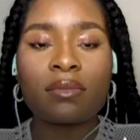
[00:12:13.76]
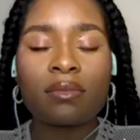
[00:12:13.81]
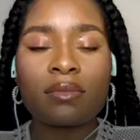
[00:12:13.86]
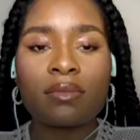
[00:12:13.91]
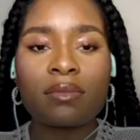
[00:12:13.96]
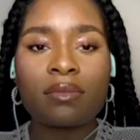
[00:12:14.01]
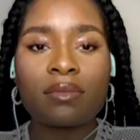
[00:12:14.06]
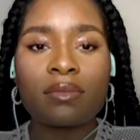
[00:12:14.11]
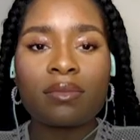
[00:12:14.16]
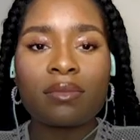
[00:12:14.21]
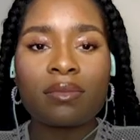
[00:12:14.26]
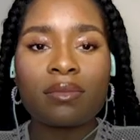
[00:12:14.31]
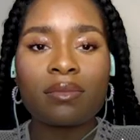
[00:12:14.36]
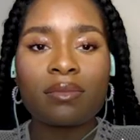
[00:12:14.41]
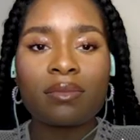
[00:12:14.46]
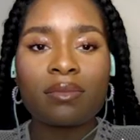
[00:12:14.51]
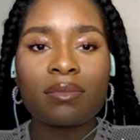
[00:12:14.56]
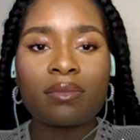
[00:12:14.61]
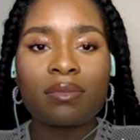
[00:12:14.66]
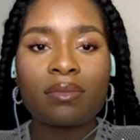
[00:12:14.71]

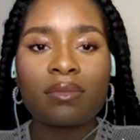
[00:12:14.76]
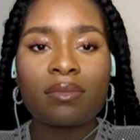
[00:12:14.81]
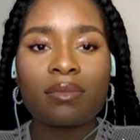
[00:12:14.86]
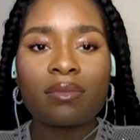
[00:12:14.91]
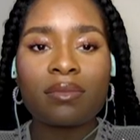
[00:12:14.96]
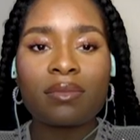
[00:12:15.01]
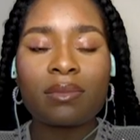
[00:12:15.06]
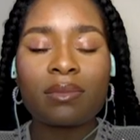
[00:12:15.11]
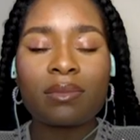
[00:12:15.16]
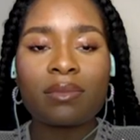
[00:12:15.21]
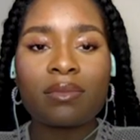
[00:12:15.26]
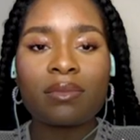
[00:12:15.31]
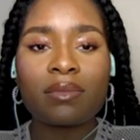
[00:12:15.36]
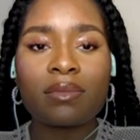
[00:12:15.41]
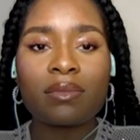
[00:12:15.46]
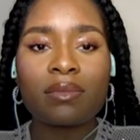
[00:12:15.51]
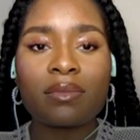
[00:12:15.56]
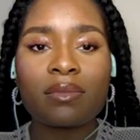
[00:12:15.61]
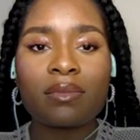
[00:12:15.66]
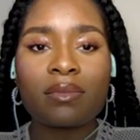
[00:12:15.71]

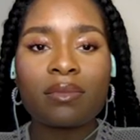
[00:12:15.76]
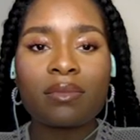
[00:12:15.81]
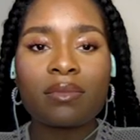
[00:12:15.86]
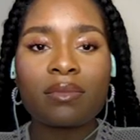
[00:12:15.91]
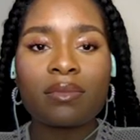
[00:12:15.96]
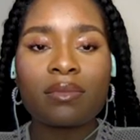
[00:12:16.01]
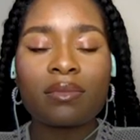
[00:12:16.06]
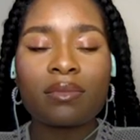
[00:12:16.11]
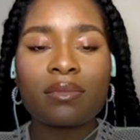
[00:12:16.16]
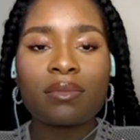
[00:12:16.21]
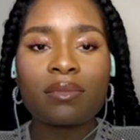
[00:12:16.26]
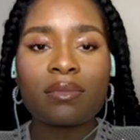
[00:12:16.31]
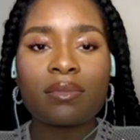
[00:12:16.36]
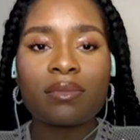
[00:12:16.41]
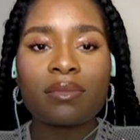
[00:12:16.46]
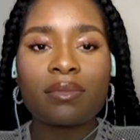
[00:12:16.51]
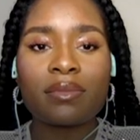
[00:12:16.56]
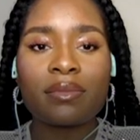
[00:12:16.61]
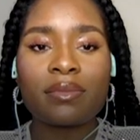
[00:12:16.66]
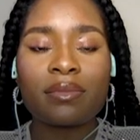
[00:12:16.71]

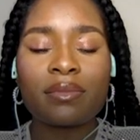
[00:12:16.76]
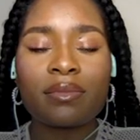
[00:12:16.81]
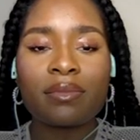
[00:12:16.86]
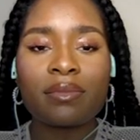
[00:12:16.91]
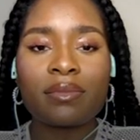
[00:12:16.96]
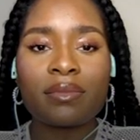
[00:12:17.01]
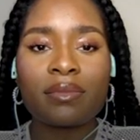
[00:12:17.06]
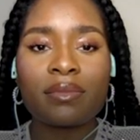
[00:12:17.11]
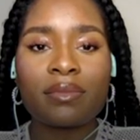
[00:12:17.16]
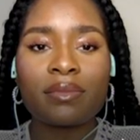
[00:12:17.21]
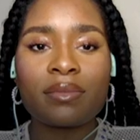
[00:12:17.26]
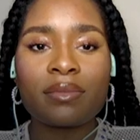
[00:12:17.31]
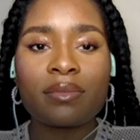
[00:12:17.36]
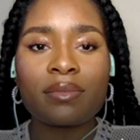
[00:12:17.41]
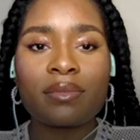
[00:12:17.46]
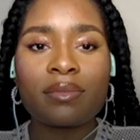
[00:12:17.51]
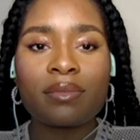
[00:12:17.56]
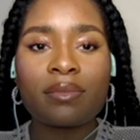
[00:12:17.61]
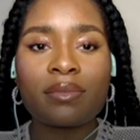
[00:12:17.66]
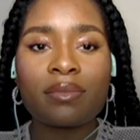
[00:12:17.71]

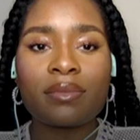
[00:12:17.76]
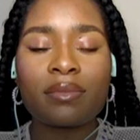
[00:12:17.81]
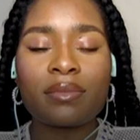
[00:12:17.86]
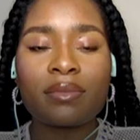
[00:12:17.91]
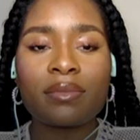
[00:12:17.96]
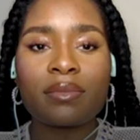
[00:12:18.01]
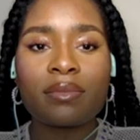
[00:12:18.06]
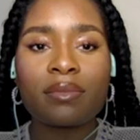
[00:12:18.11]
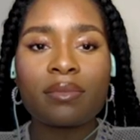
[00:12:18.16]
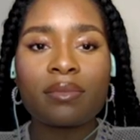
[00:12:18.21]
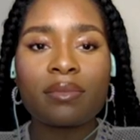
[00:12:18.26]
(not speaking)